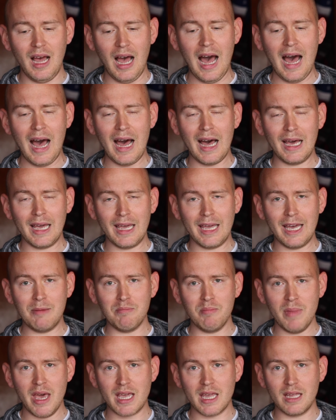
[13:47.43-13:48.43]
I
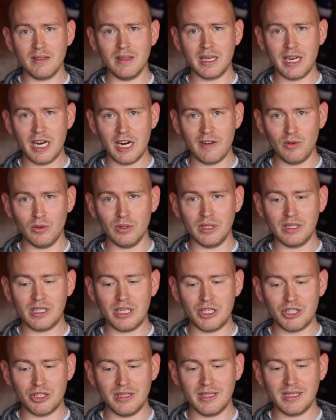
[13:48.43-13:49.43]
am making the careful
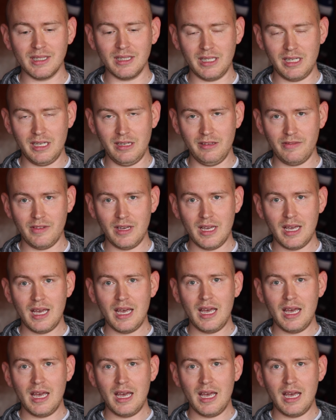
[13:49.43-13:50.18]
decision to leave.